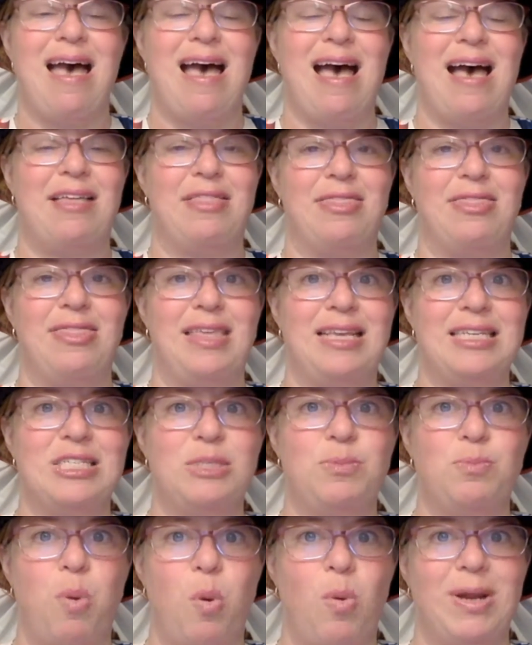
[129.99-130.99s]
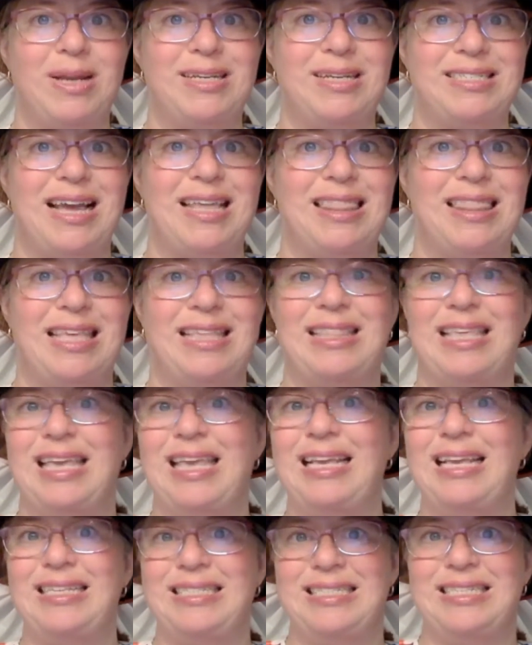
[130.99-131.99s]
At this point, I think the
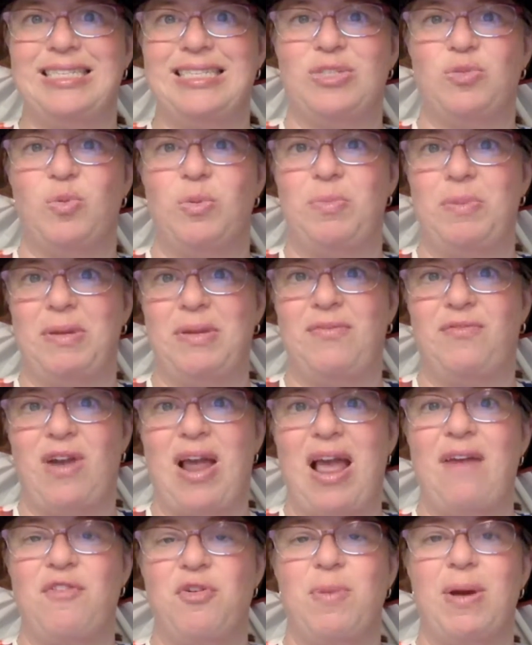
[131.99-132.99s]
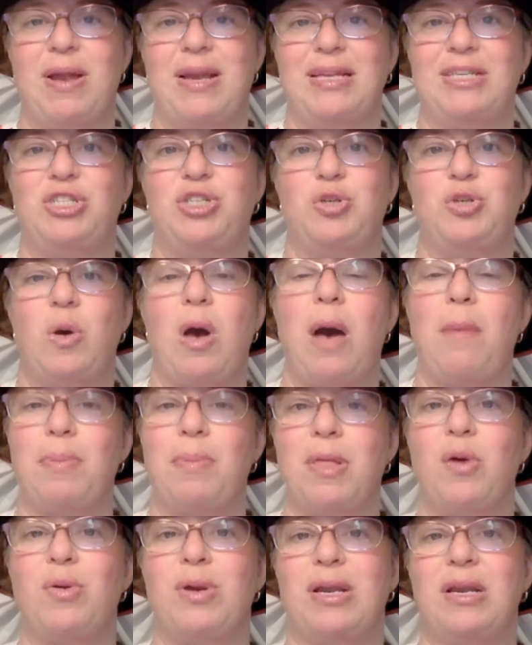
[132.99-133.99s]
easiest would be for everybody to
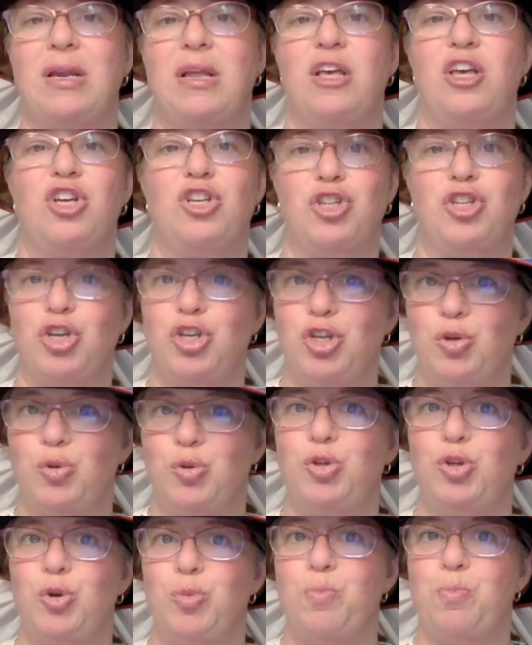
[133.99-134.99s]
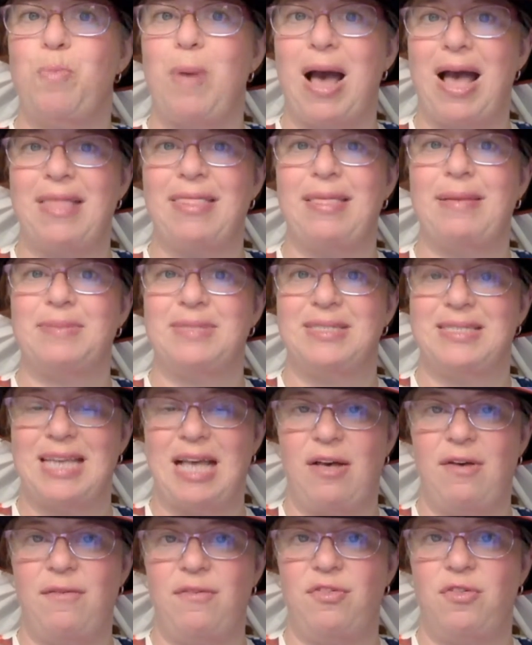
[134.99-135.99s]
upload it to YouTube by
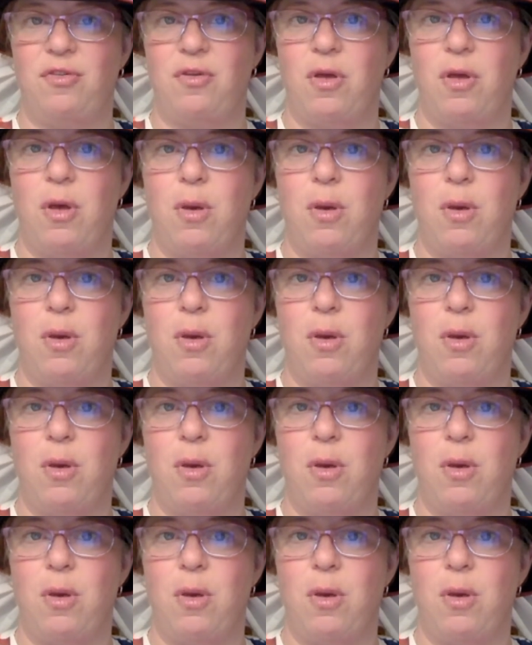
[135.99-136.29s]
themselves.